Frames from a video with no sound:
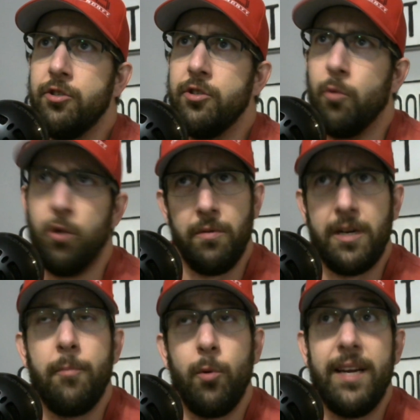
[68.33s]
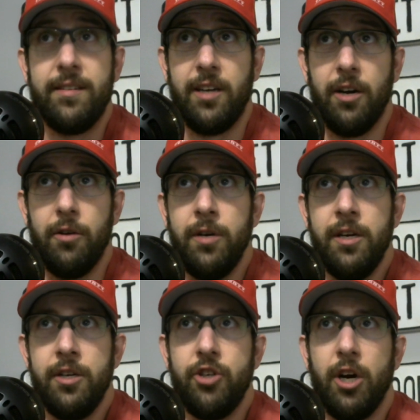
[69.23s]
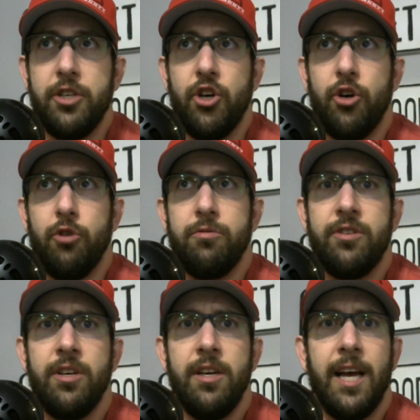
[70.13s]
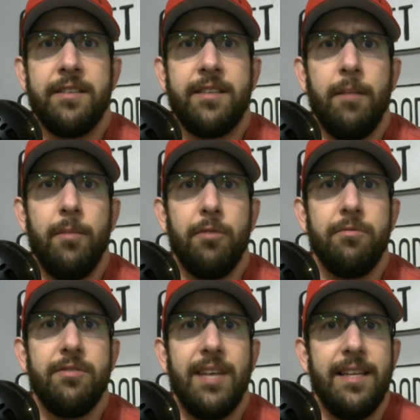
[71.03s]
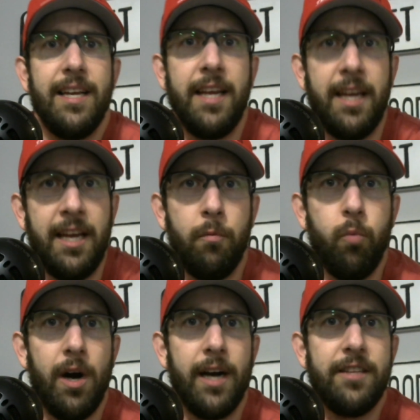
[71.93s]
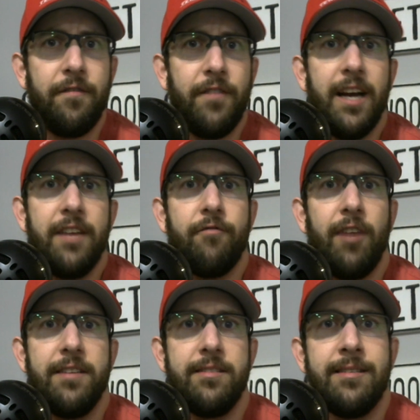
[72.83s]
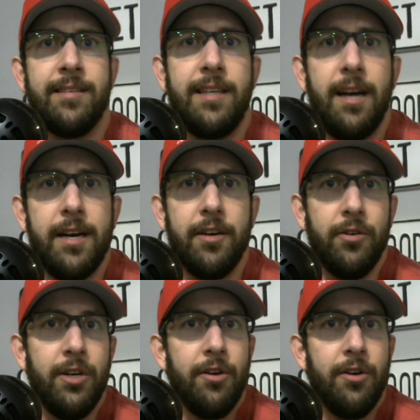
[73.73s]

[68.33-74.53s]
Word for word: well, a couple weeks ago, Jon Jones has come out and said that he wanted to fight Francis Ngannou.